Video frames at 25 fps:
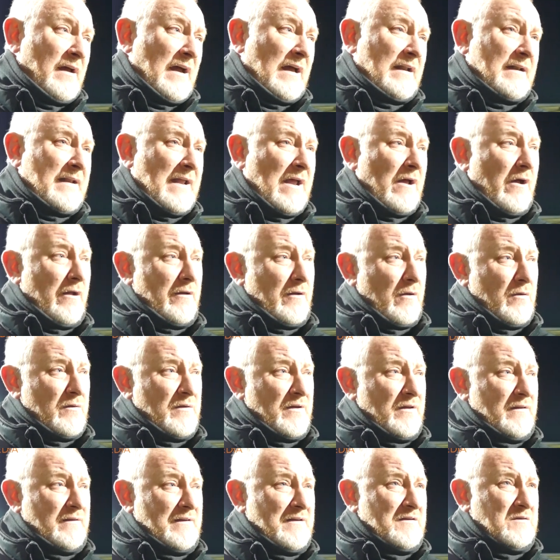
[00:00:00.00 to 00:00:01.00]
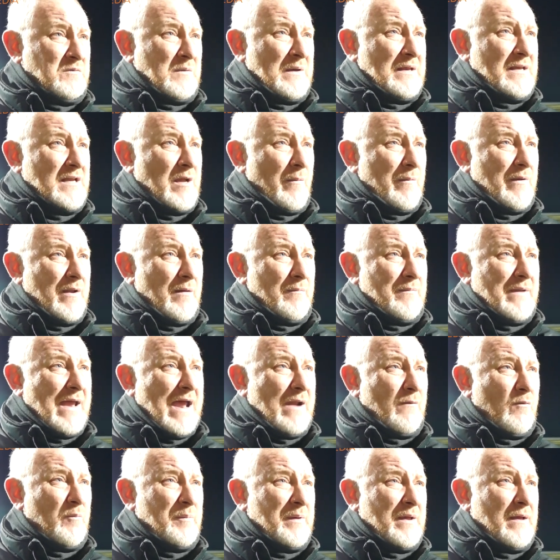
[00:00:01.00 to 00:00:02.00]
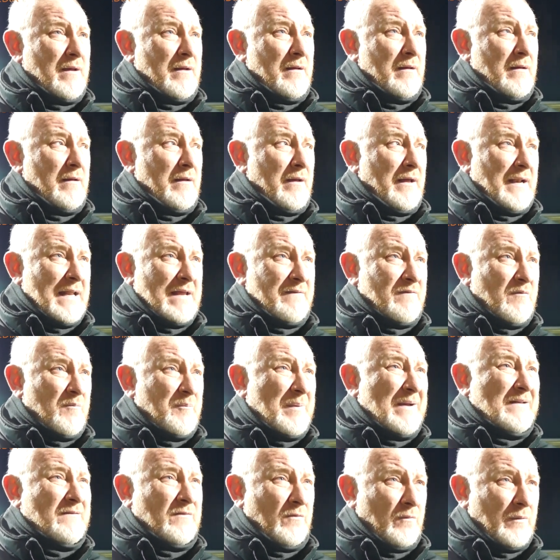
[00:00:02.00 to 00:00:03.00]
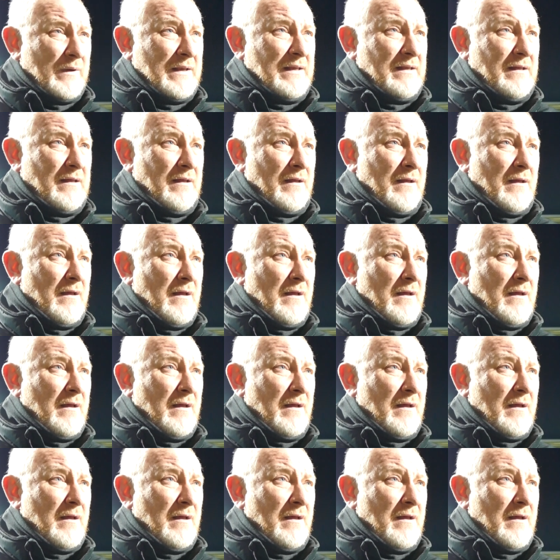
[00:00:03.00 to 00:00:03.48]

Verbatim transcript: And now I know that this week coming up now will be a, an even better week